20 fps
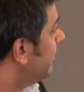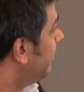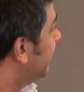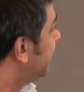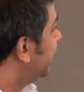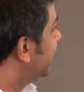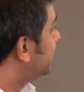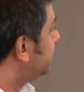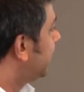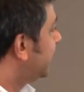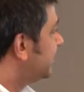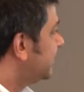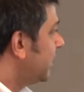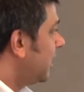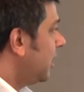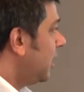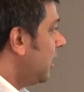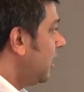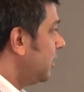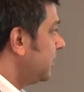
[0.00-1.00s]
But this was
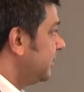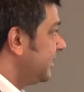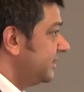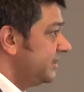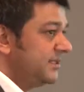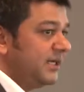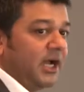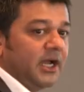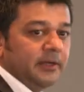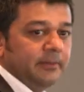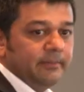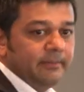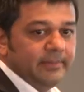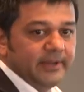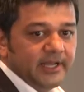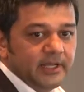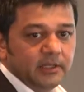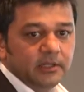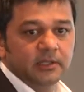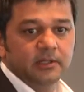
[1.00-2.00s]
a design
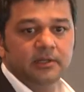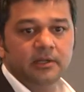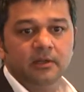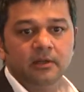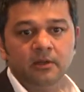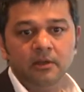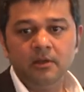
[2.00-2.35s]
build